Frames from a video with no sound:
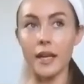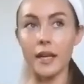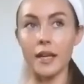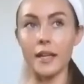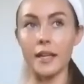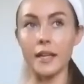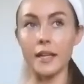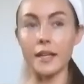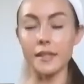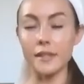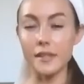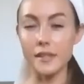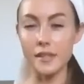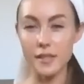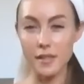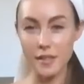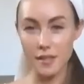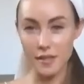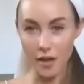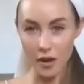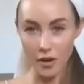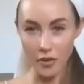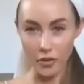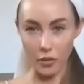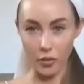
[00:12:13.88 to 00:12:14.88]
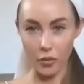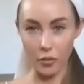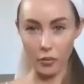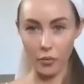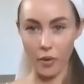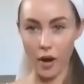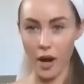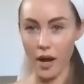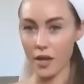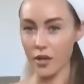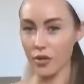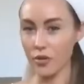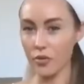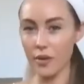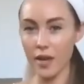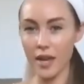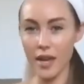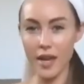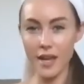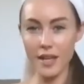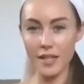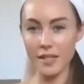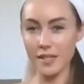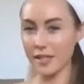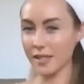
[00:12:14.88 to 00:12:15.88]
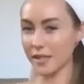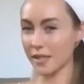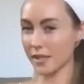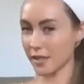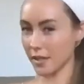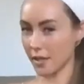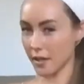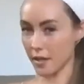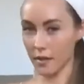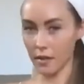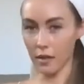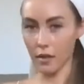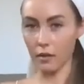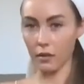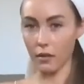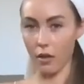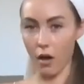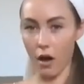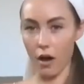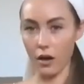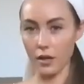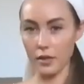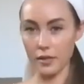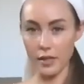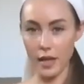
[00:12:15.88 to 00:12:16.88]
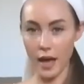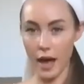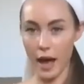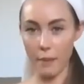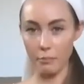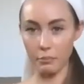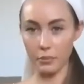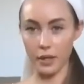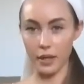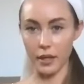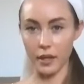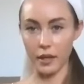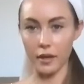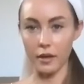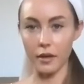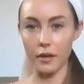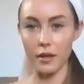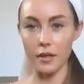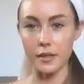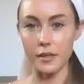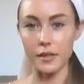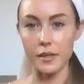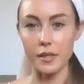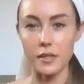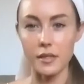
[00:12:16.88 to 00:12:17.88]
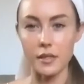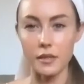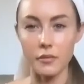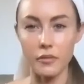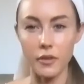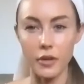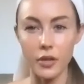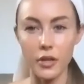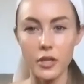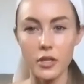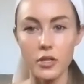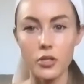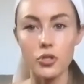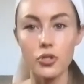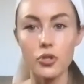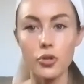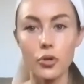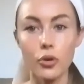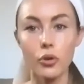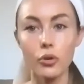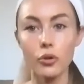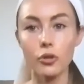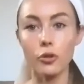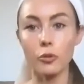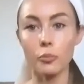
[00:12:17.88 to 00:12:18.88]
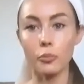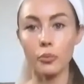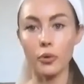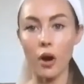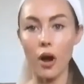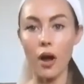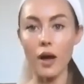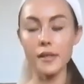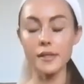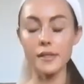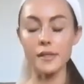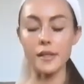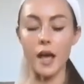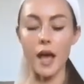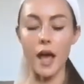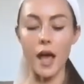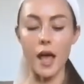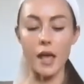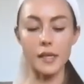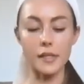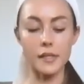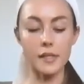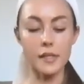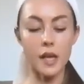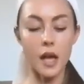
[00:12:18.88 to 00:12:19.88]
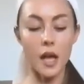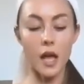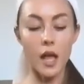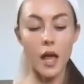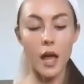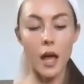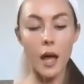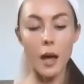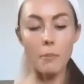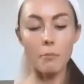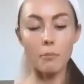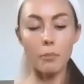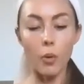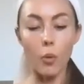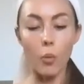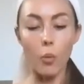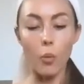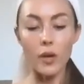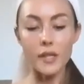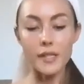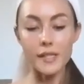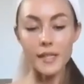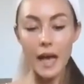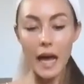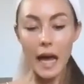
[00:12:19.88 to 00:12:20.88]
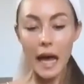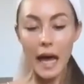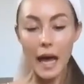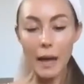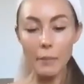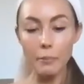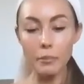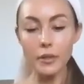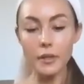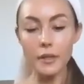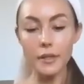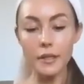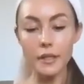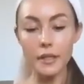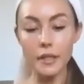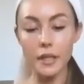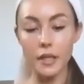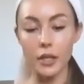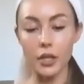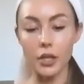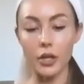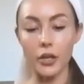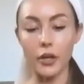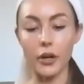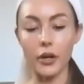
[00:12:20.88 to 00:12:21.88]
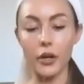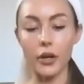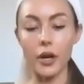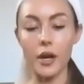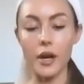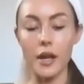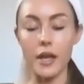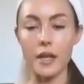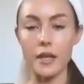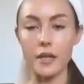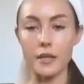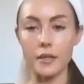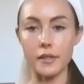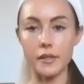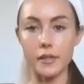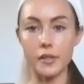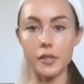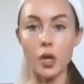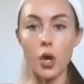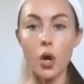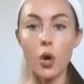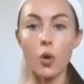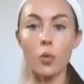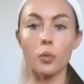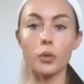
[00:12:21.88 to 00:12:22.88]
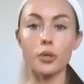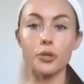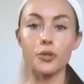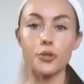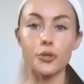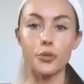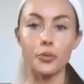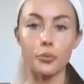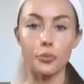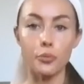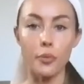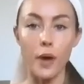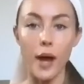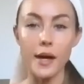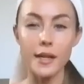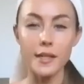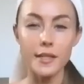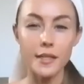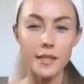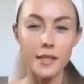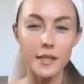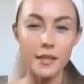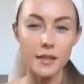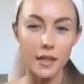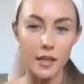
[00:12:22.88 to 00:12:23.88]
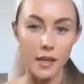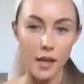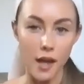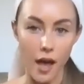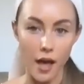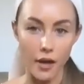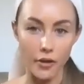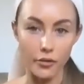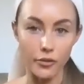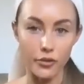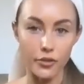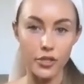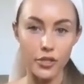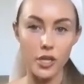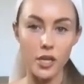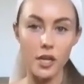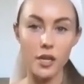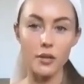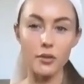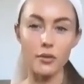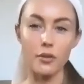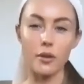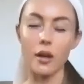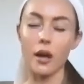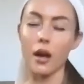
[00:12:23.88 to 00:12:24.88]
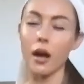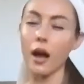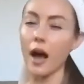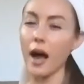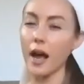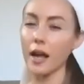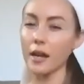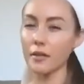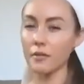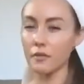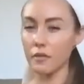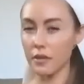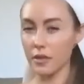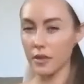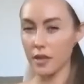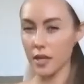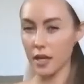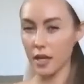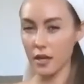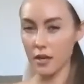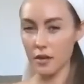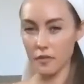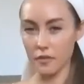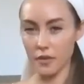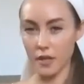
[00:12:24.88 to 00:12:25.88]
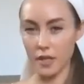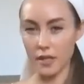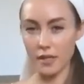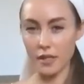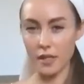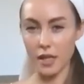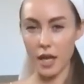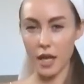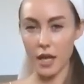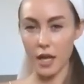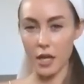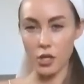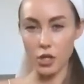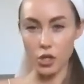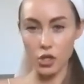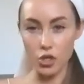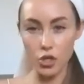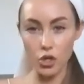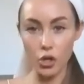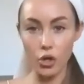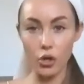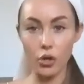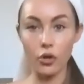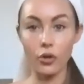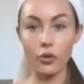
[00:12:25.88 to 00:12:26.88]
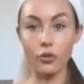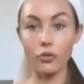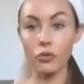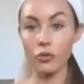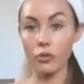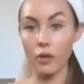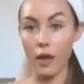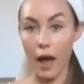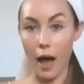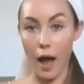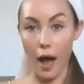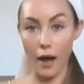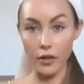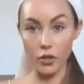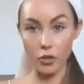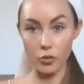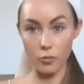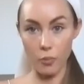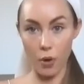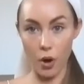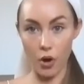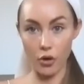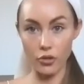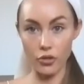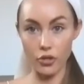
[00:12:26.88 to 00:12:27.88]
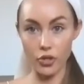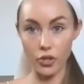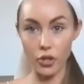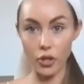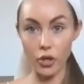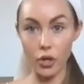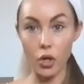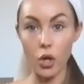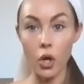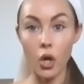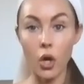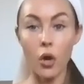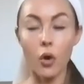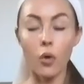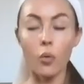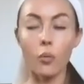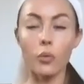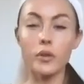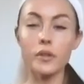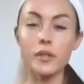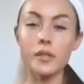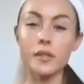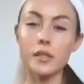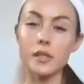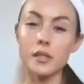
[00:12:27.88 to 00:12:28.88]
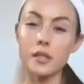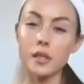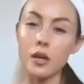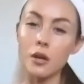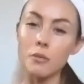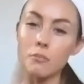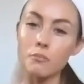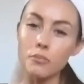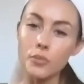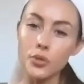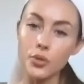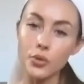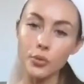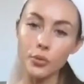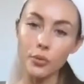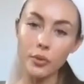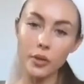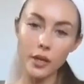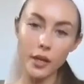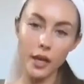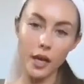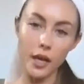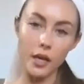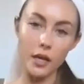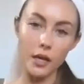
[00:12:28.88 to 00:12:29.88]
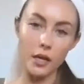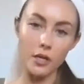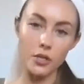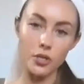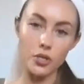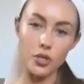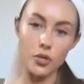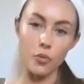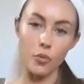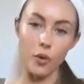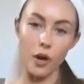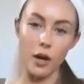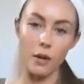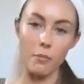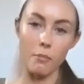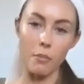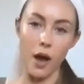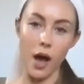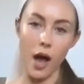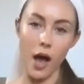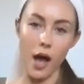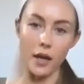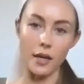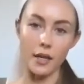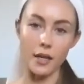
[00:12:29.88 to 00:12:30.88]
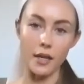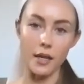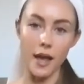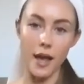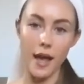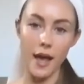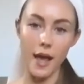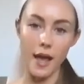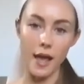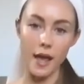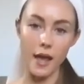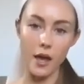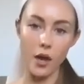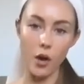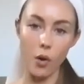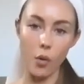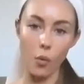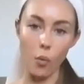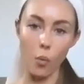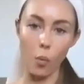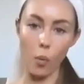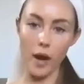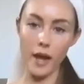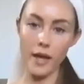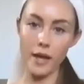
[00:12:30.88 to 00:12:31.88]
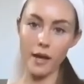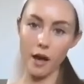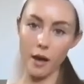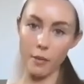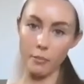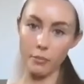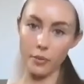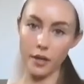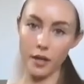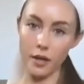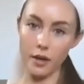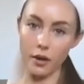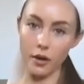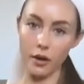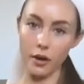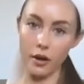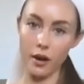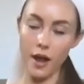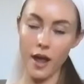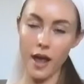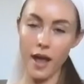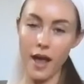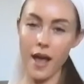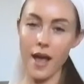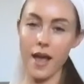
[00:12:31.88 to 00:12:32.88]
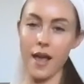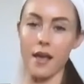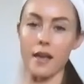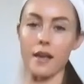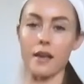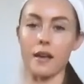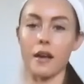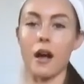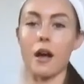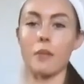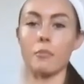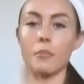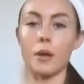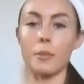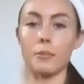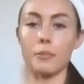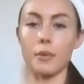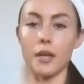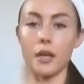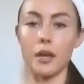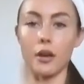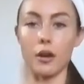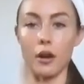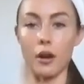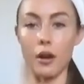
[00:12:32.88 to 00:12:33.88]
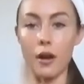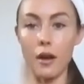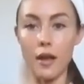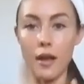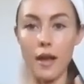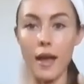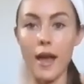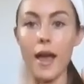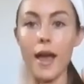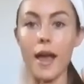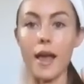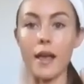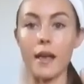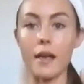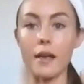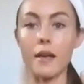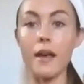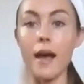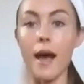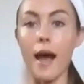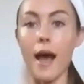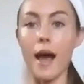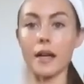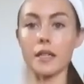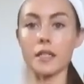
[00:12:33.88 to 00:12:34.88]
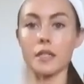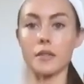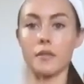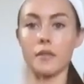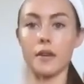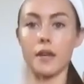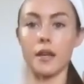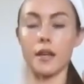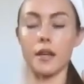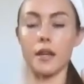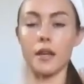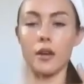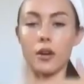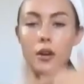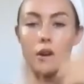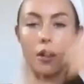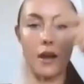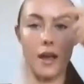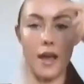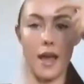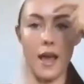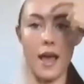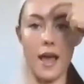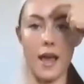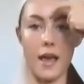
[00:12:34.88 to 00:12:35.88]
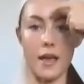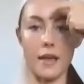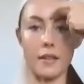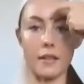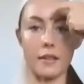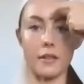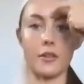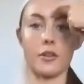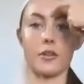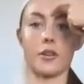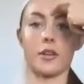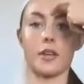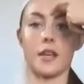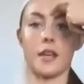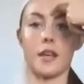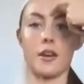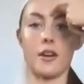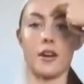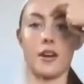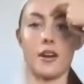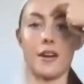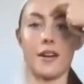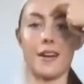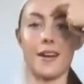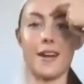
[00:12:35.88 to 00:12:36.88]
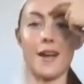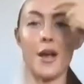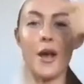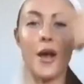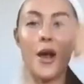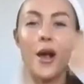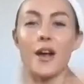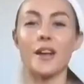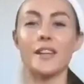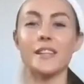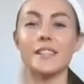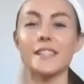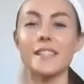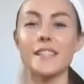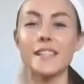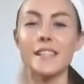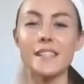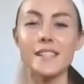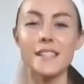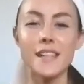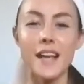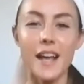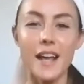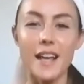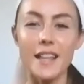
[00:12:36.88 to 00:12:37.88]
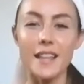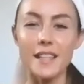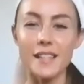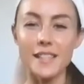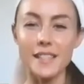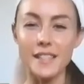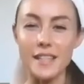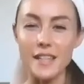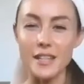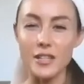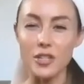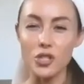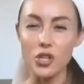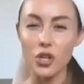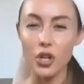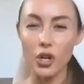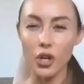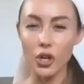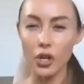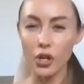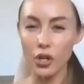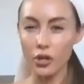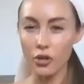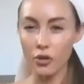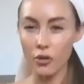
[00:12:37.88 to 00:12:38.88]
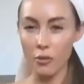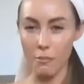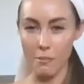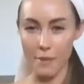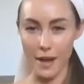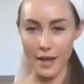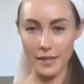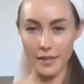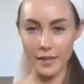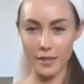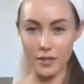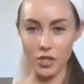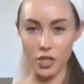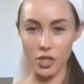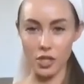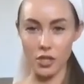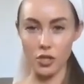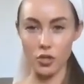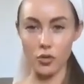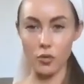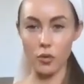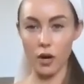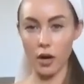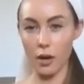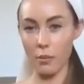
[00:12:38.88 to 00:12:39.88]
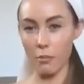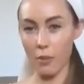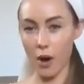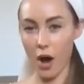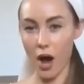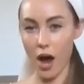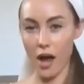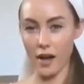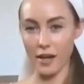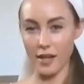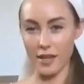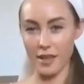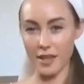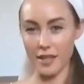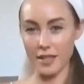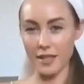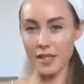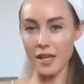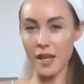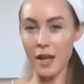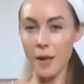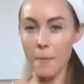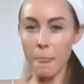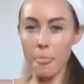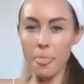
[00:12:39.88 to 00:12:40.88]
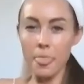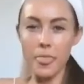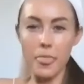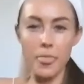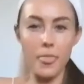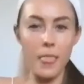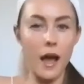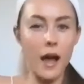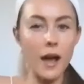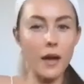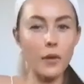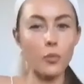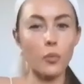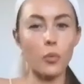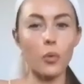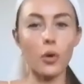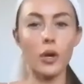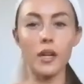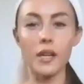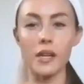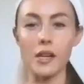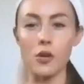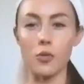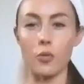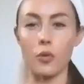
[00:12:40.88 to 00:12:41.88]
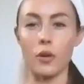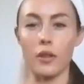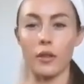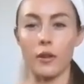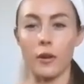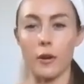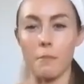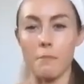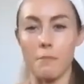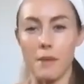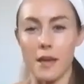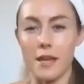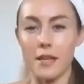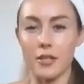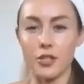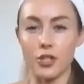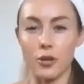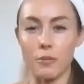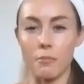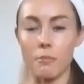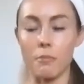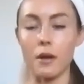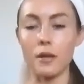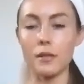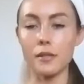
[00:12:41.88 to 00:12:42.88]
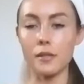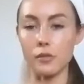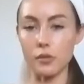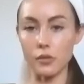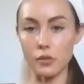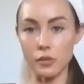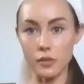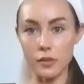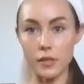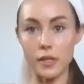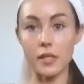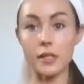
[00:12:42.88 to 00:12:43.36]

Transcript: It's subtle, right? You can't see the locks happening. It's a very internal process. But what's happening here is we're directing the energy. You can kind of think of this like internal acupuncture. We're communicating to our body, hey, wake up here. Hey, come up here. Hey, activate here. Hey, look here. It's this internal messaging to our body that's not working with our major muscles.